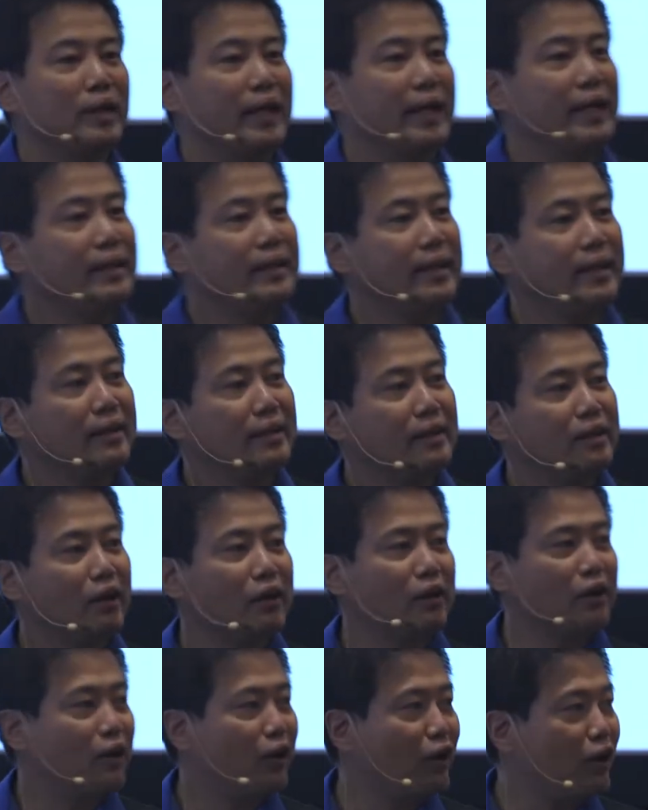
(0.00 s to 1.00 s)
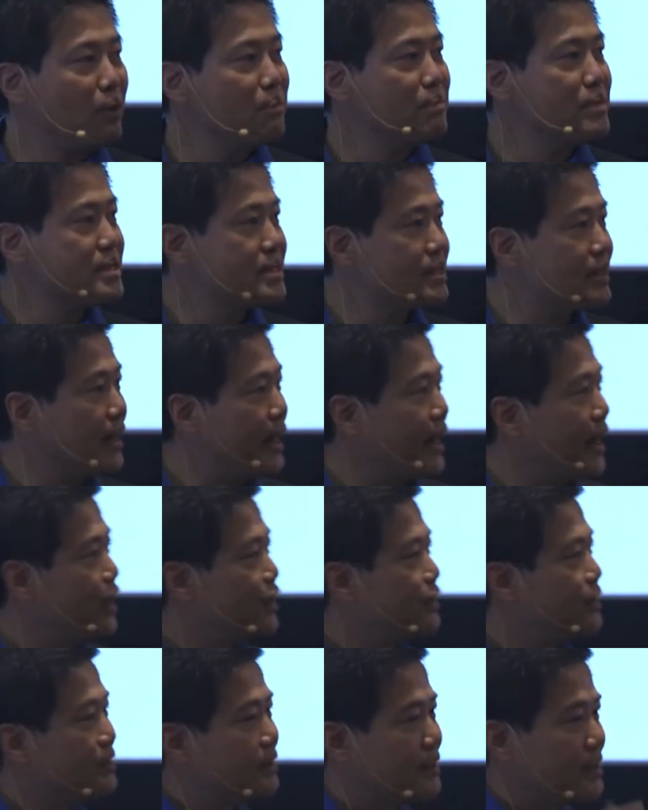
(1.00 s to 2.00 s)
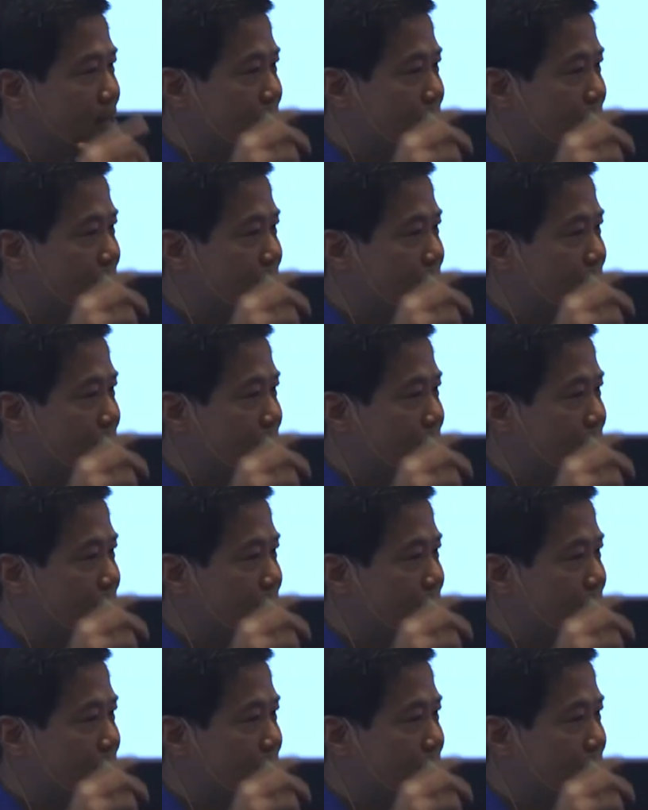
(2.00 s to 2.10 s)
linkedin.com slash